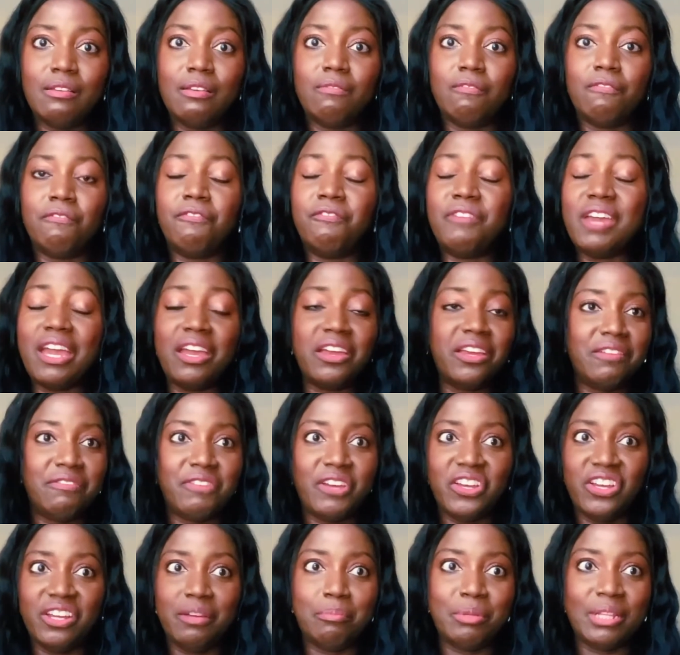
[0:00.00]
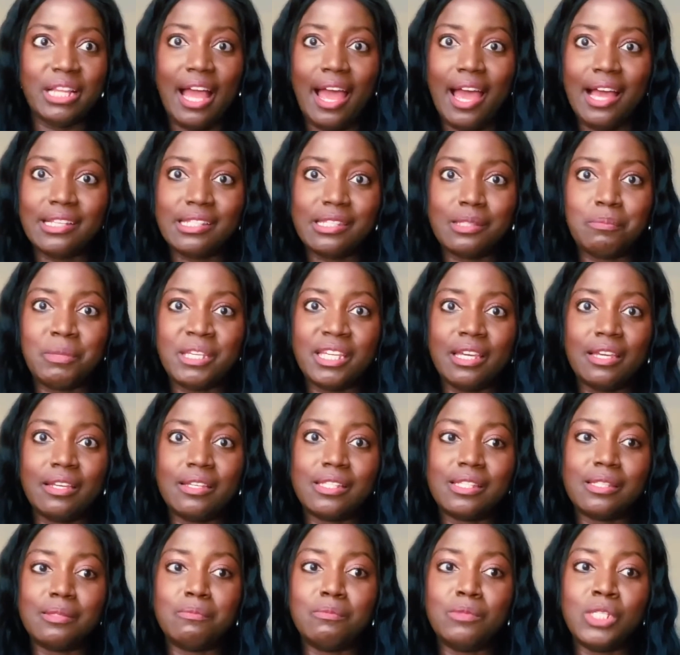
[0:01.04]
Very, very blessed,
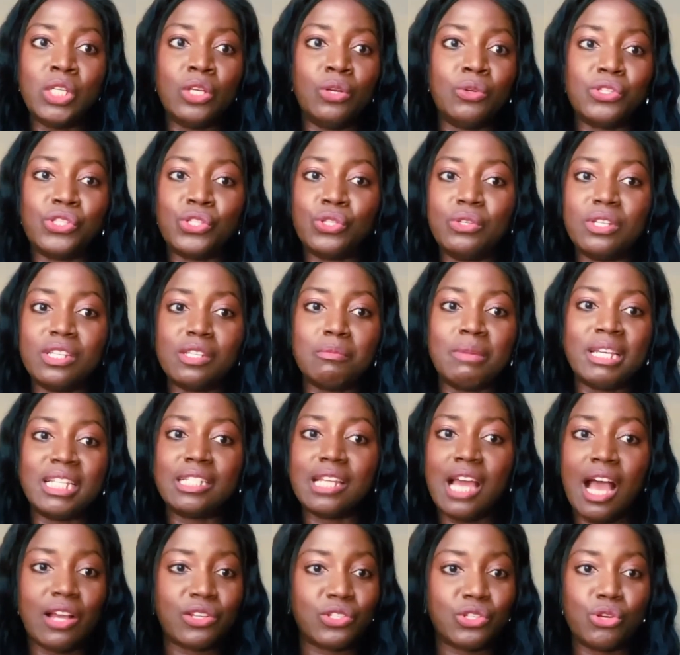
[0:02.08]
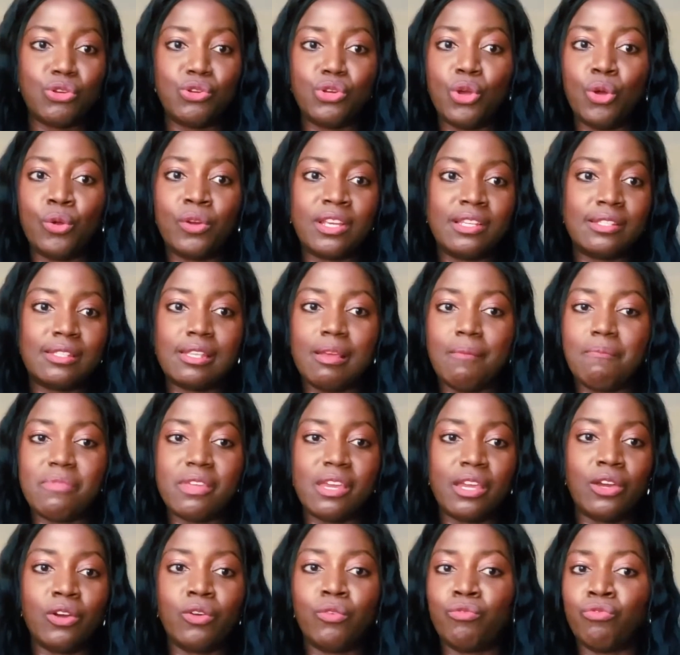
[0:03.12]
because, you know, as soon as my doctor noticed
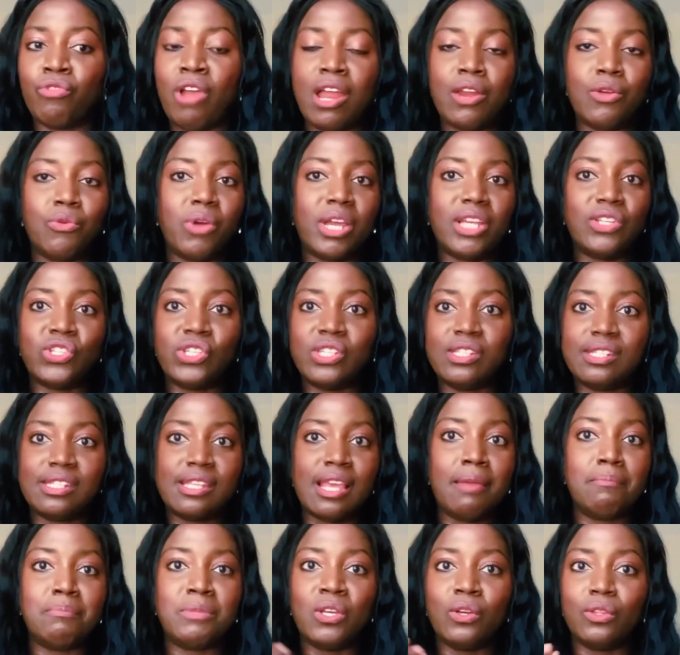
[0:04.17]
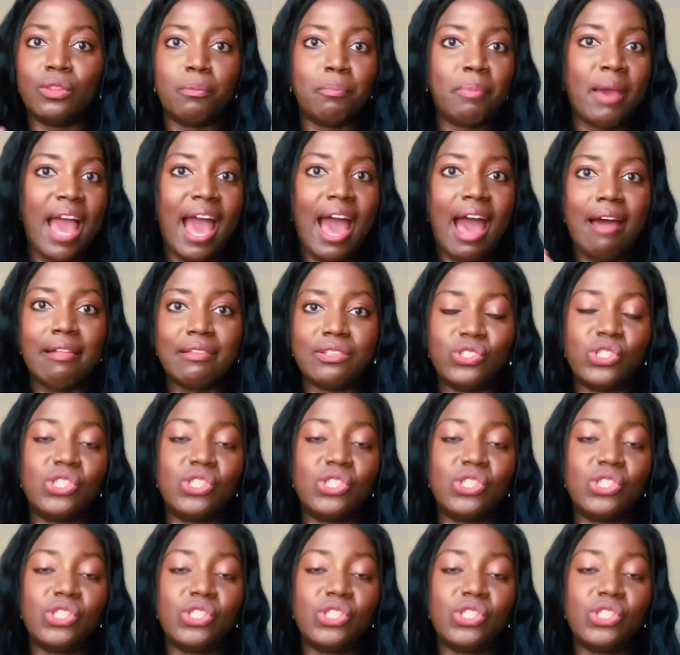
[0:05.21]
something, right away she set me on the path